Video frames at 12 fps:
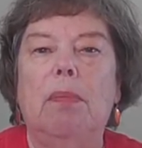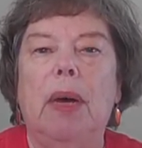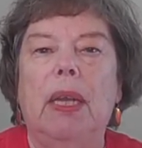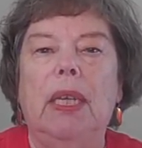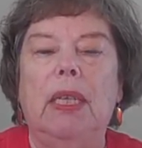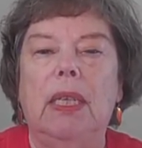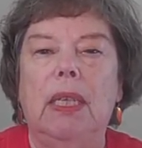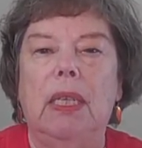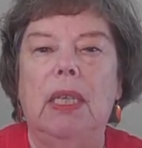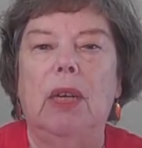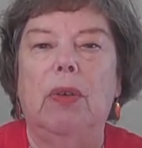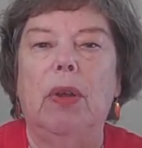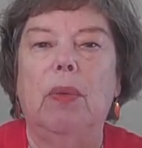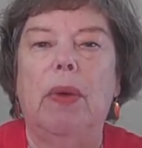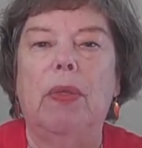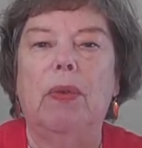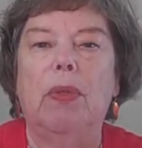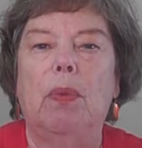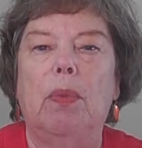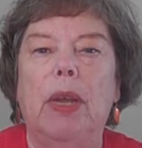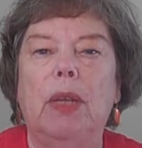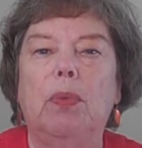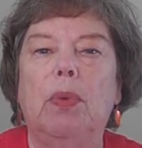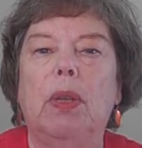But in considering whether the
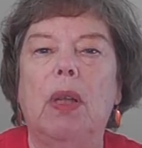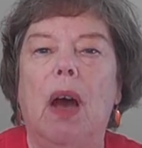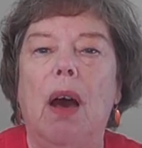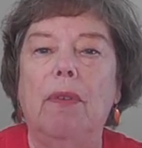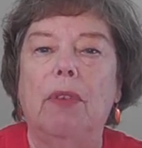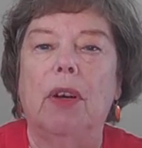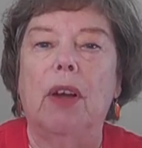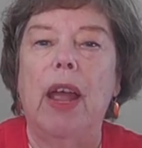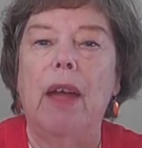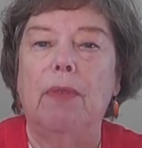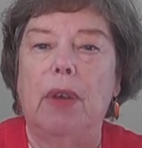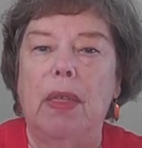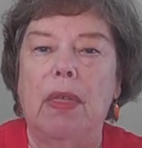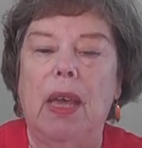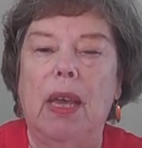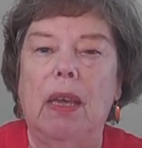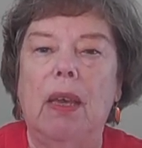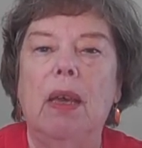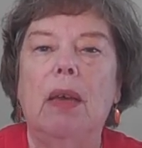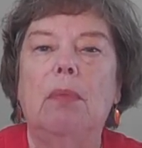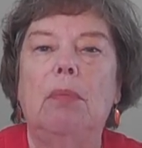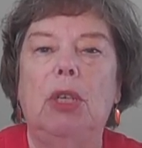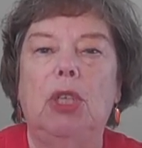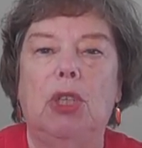rent will cover everything,
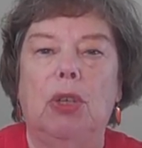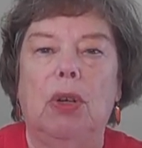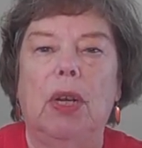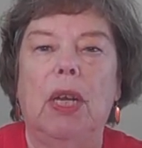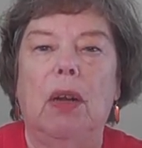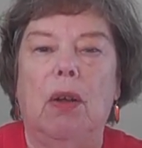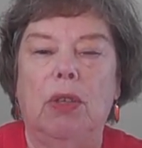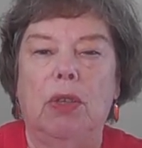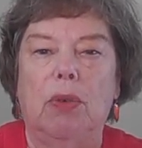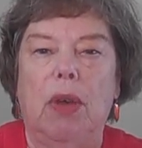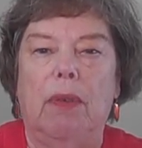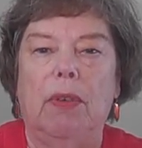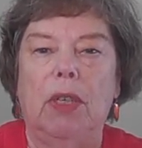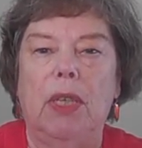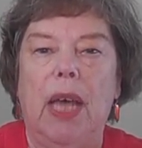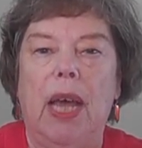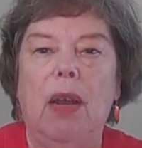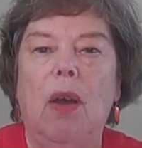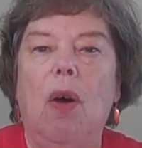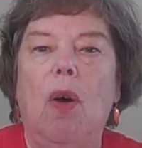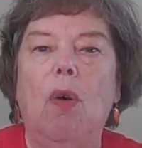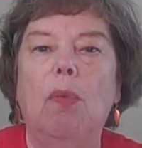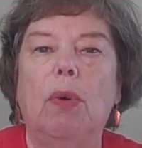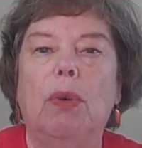be sure it also covers that
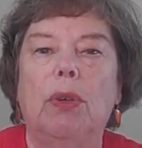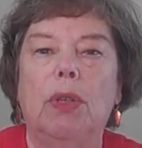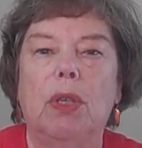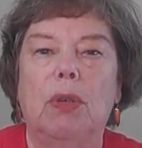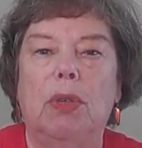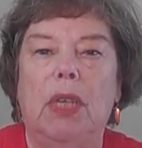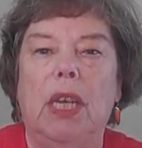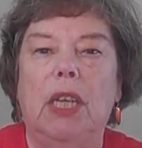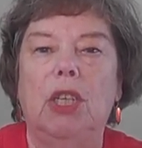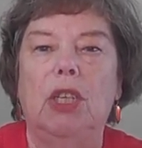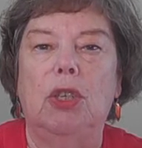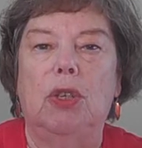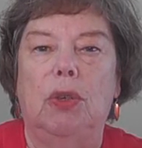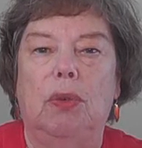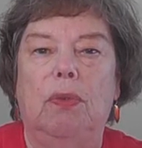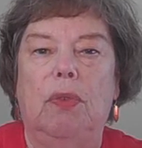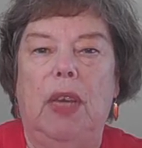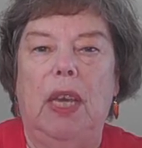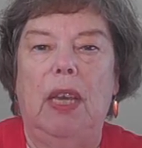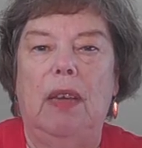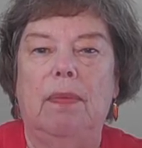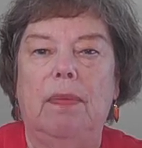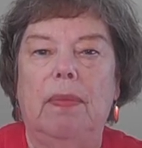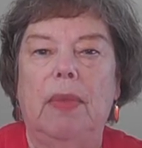homeowner association due fee.
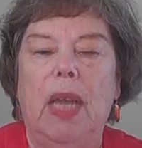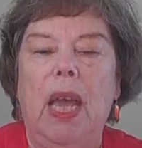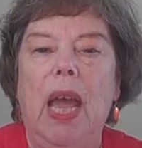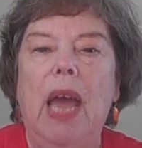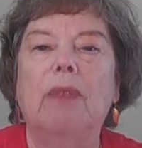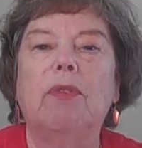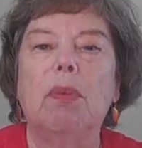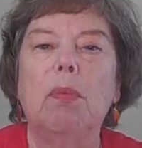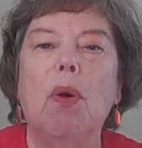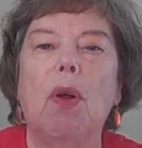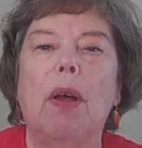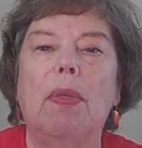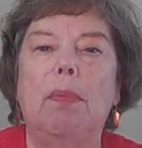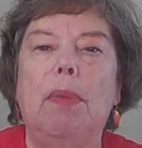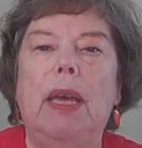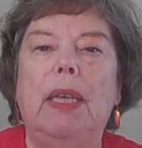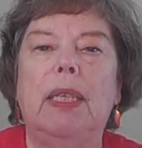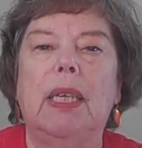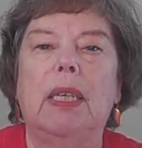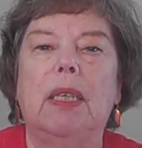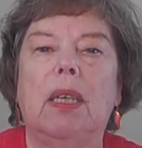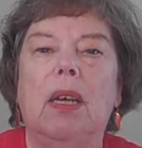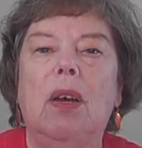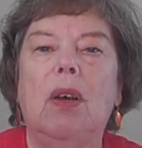And for more on the
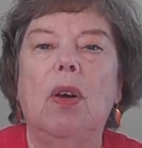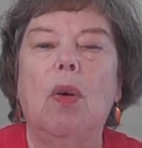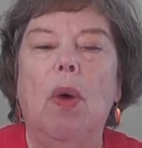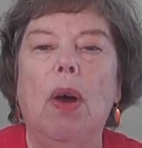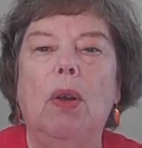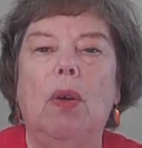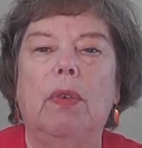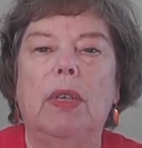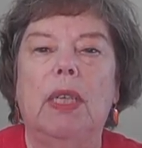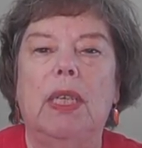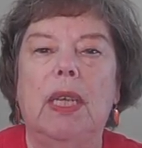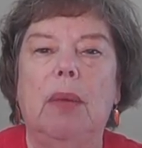basics, go on over to